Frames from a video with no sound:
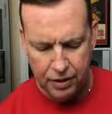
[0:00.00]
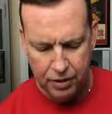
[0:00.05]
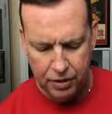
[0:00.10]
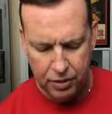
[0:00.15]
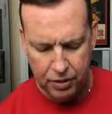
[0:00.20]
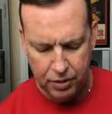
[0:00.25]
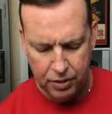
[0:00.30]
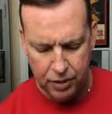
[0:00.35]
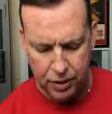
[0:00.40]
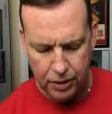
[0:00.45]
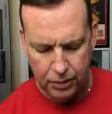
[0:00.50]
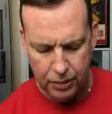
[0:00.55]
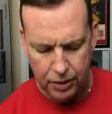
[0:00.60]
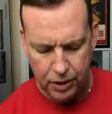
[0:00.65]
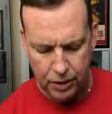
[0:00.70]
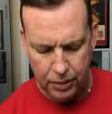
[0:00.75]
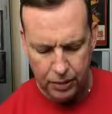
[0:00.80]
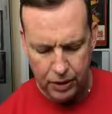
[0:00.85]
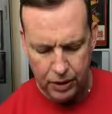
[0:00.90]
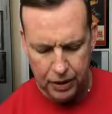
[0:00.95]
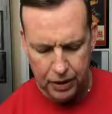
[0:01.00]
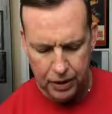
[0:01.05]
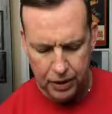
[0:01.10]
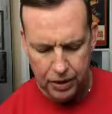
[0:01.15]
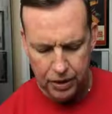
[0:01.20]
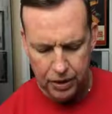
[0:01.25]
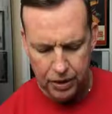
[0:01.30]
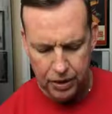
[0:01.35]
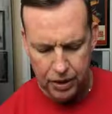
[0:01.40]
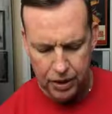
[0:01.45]
So I'm gonna manipulate
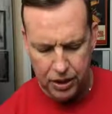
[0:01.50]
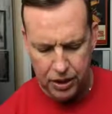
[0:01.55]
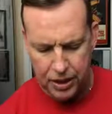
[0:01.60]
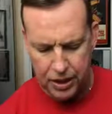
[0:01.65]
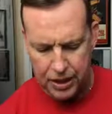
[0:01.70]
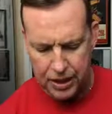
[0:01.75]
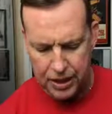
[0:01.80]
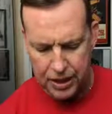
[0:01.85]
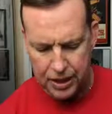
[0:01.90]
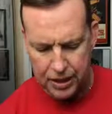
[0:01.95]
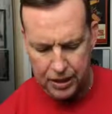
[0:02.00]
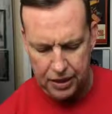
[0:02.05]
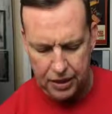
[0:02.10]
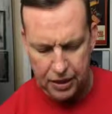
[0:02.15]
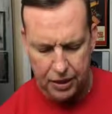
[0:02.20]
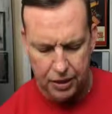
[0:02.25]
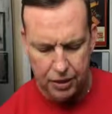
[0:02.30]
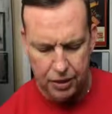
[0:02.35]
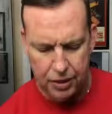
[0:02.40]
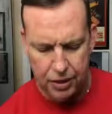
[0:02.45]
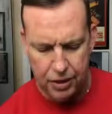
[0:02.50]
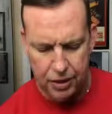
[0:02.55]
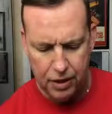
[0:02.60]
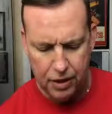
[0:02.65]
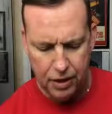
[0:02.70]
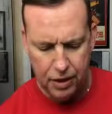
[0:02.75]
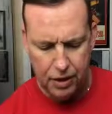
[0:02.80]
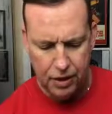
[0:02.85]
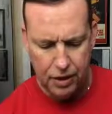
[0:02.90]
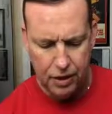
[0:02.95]
it just a tad here,
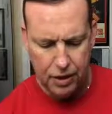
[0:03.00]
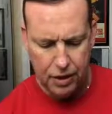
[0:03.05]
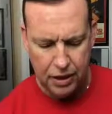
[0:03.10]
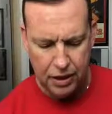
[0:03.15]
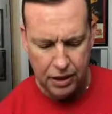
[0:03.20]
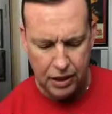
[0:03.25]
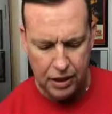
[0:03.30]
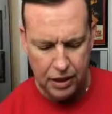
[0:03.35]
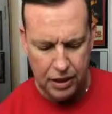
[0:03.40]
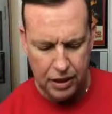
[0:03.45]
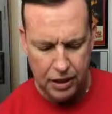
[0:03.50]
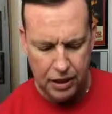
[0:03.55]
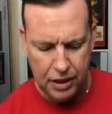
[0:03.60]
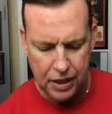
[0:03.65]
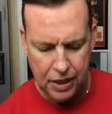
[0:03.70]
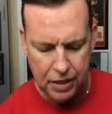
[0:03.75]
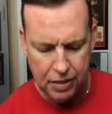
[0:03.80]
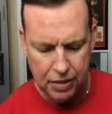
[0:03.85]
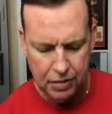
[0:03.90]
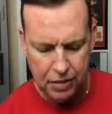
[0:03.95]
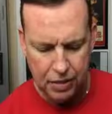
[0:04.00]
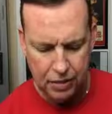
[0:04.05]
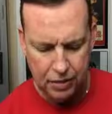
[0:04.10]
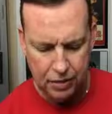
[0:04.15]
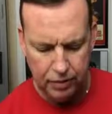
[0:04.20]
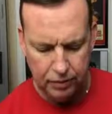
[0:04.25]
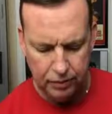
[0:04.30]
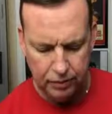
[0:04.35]
tighten it down,